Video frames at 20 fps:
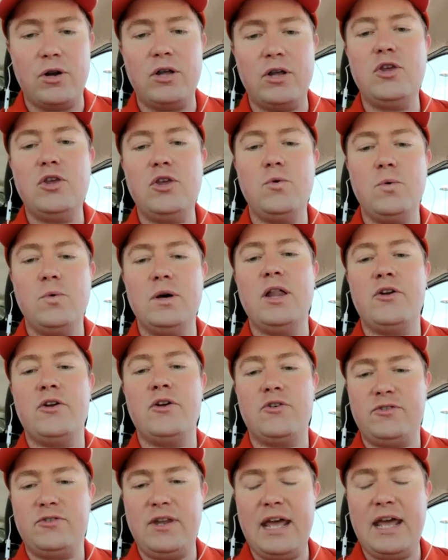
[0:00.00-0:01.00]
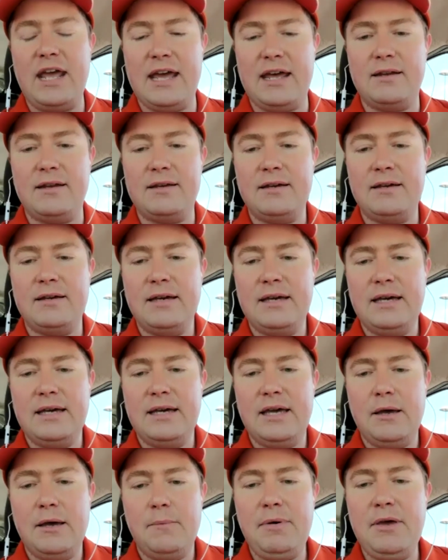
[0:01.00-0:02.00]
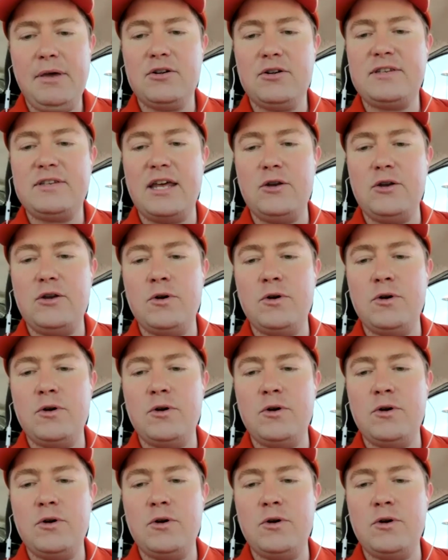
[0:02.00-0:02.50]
you will understand." Peter said